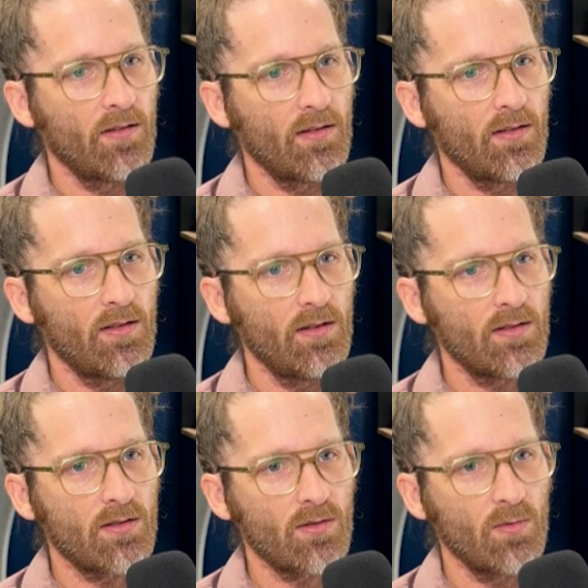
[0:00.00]

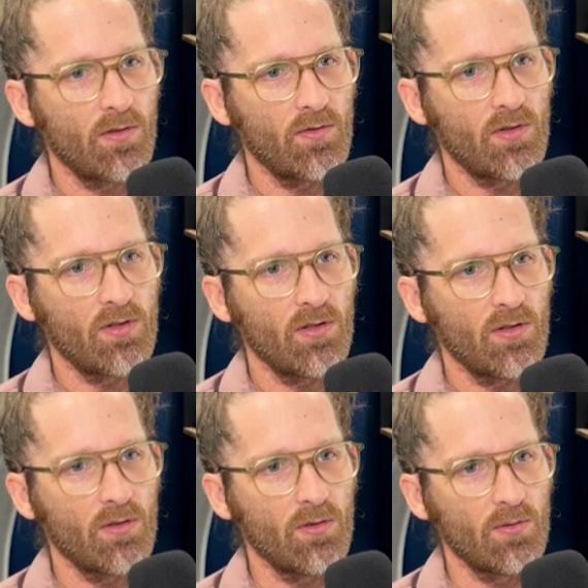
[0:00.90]
This sort of
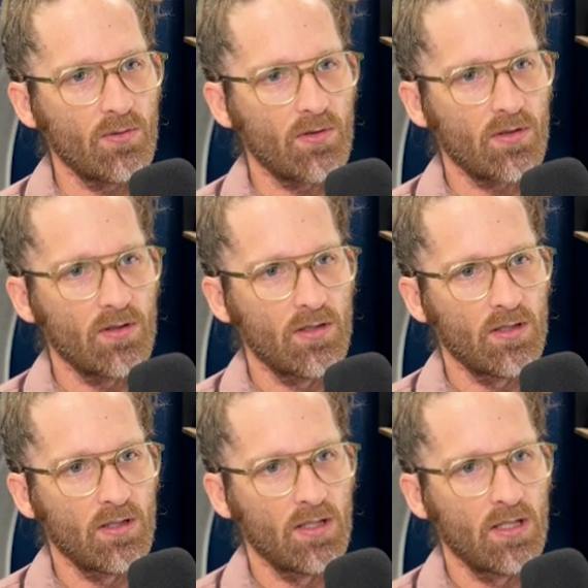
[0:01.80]
shows
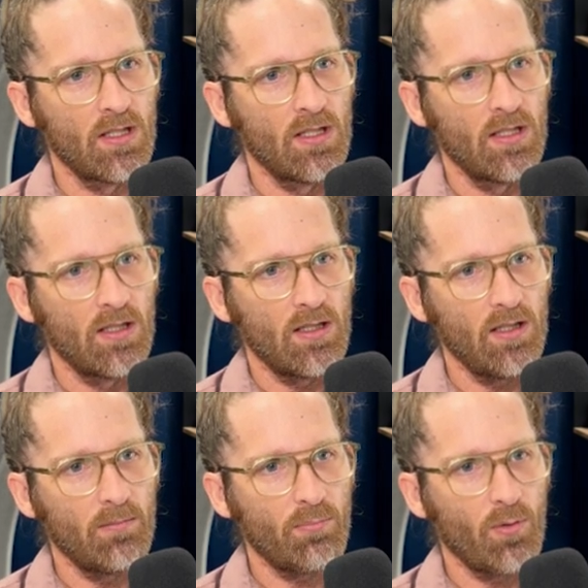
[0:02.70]

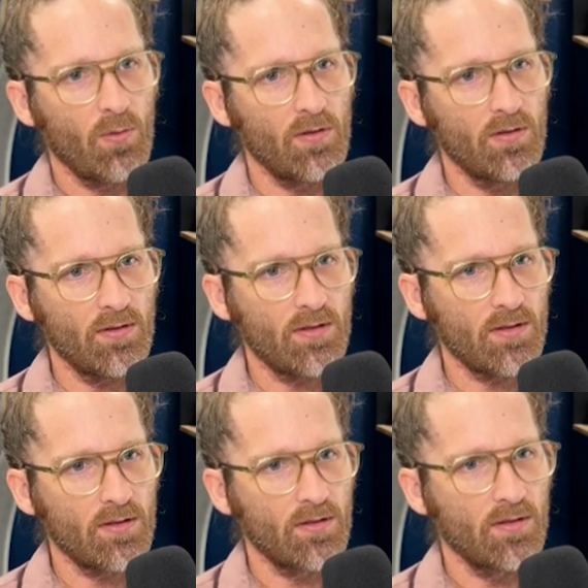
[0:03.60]
the
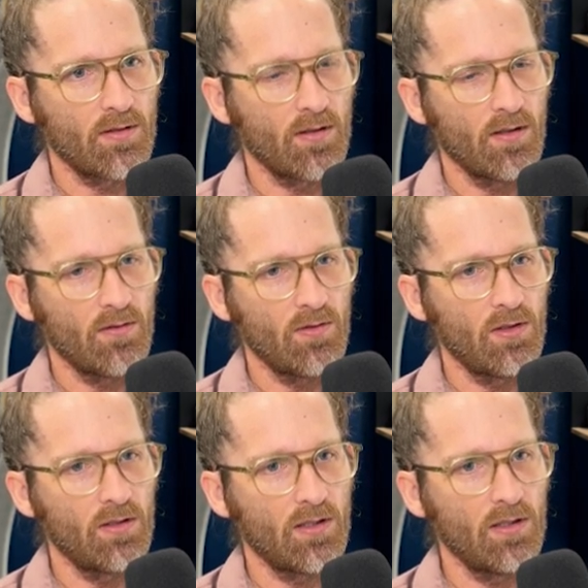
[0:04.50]
importance of
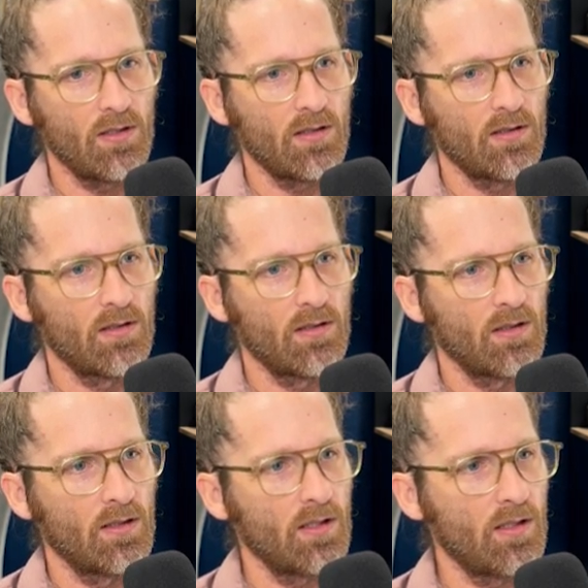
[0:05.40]
looking
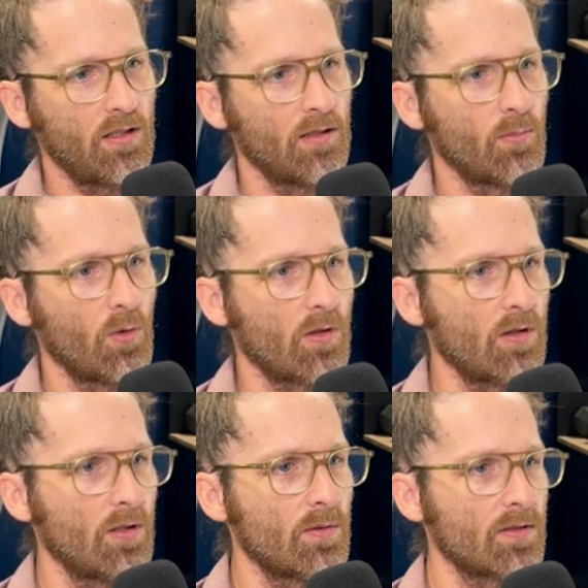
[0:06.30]
here more
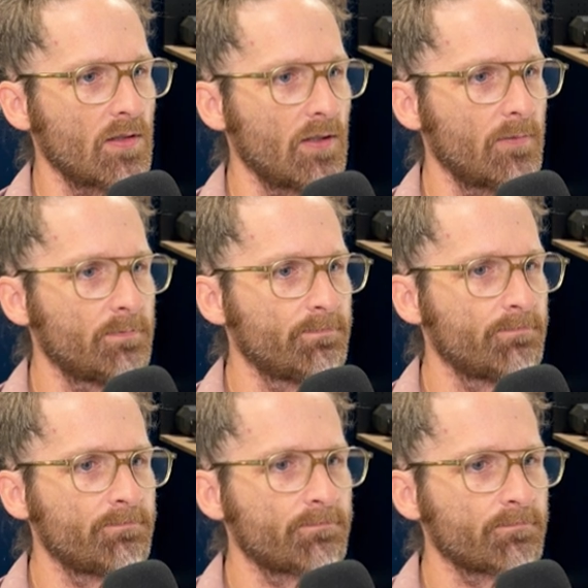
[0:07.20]
closely.
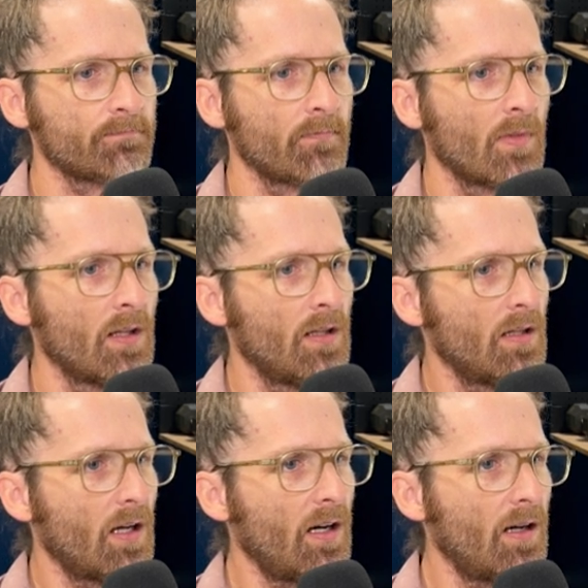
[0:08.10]

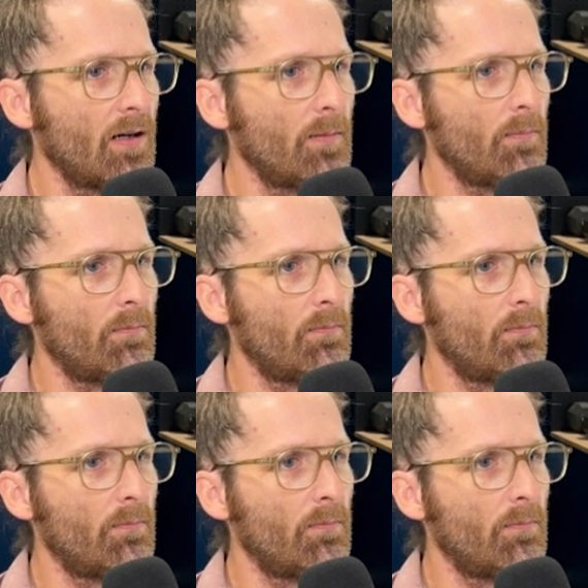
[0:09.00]
Notice